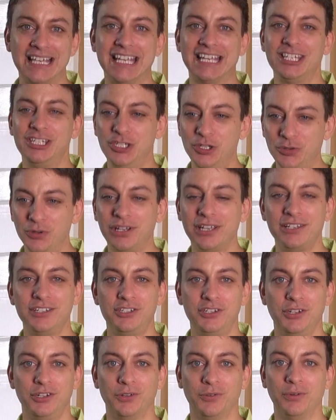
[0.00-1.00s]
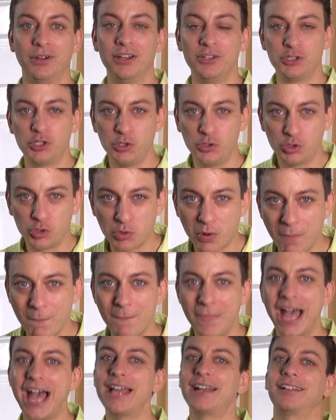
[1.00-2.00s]
thing you can do to
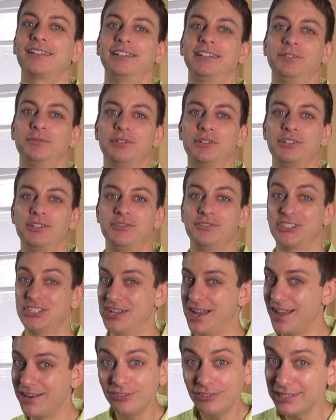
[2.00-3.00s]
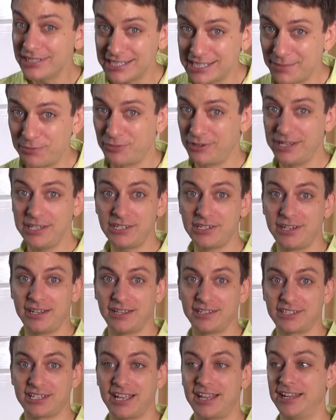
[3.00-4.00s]
dramatically reduce not only separation
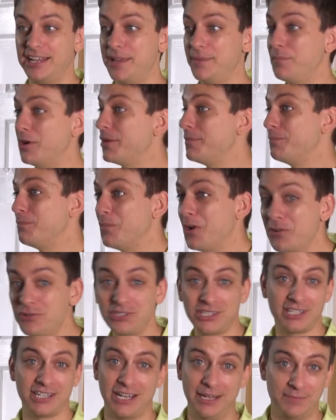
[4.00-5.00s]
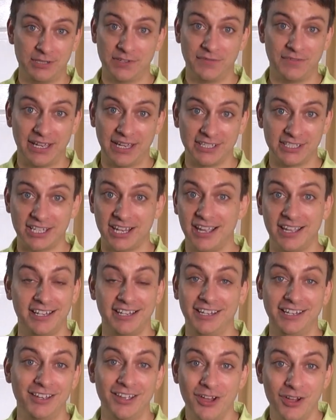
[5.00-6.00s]
anxiety, but most types of
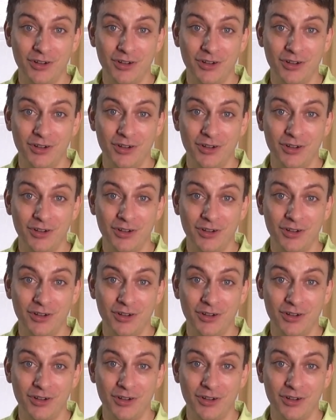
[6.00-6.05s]
anxiety